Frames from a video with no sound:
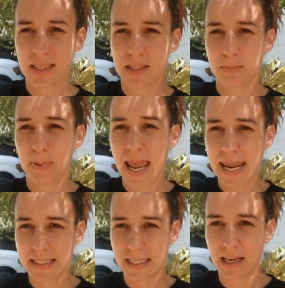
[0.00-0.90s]
this
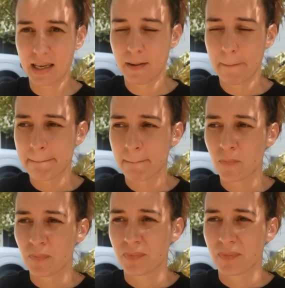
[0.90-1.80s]
painted
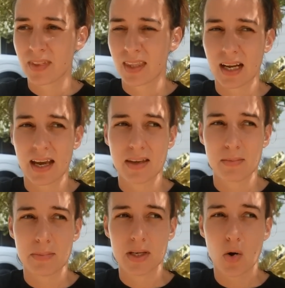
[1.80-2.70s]
and then
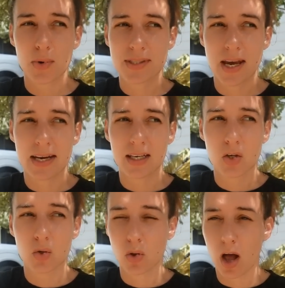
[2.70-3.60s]
maybe go inside and
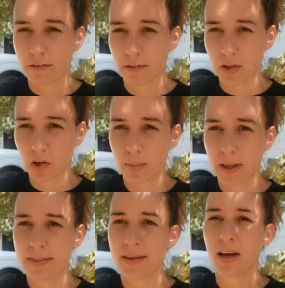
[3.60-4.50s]
cool off for a little
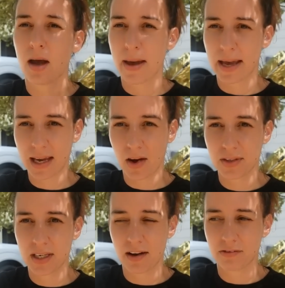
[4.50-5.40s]
bit and then come back out in
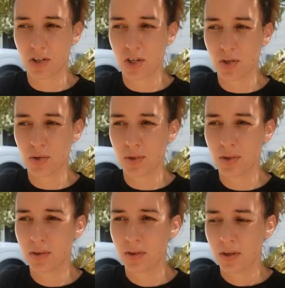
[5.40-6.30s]
the afternoon
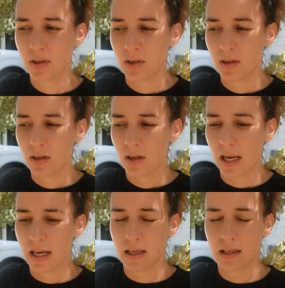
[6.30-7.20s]

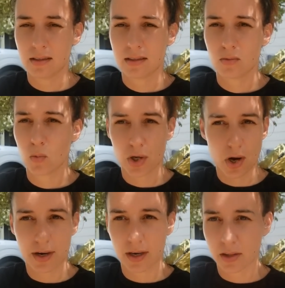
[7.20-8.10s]
and work
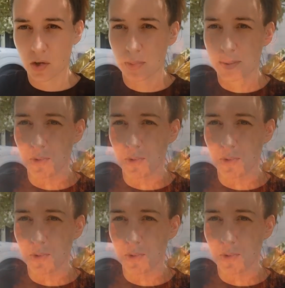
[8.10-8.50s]
on it a little bit